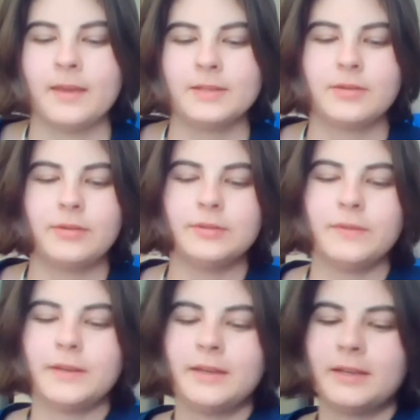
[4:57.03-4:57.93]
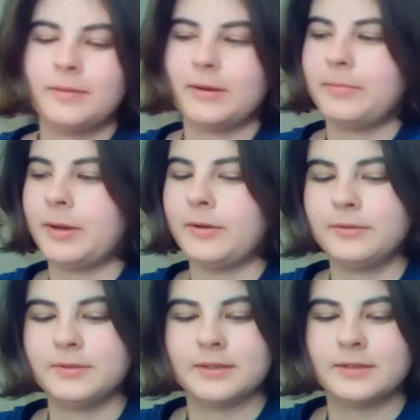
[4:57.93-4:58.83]
So I was thinking about
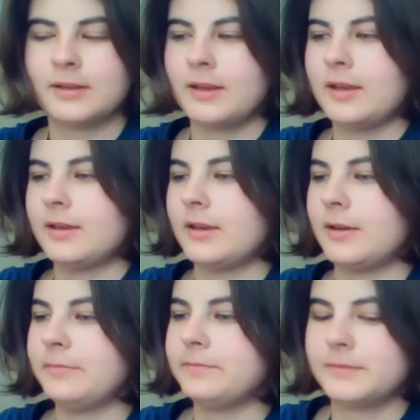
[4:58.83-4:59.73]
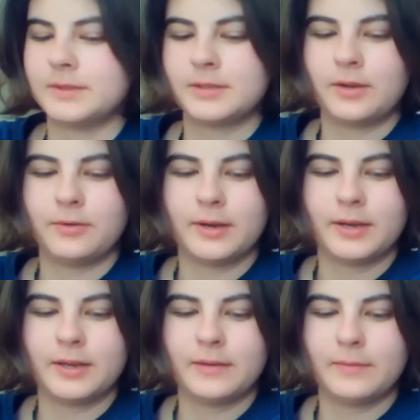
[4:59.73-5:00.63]
poses So
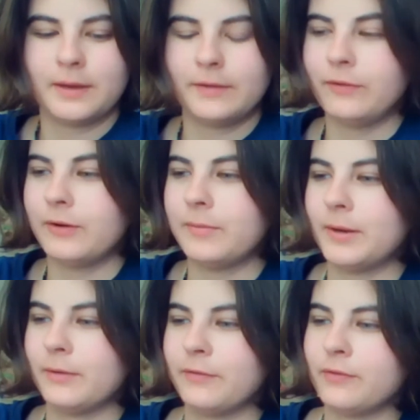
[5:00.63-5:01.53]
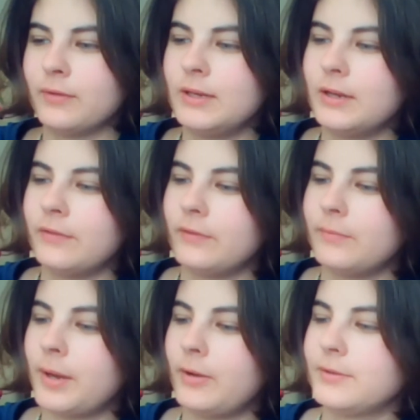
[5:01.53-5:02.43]
I thought about 3 different
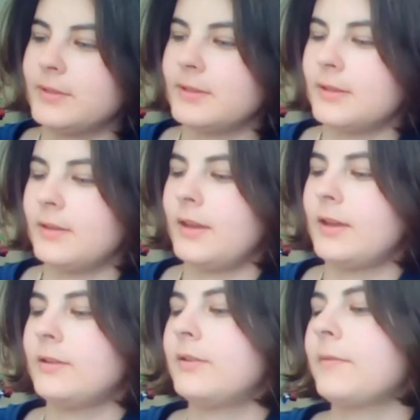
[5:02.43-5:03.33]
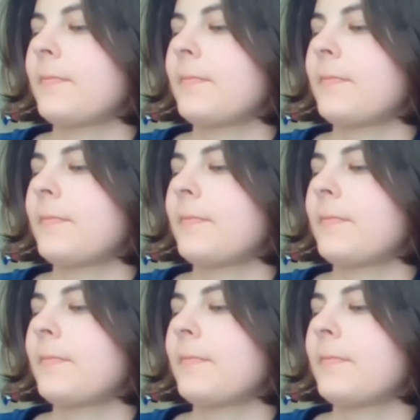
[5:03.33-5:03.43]
poses in the end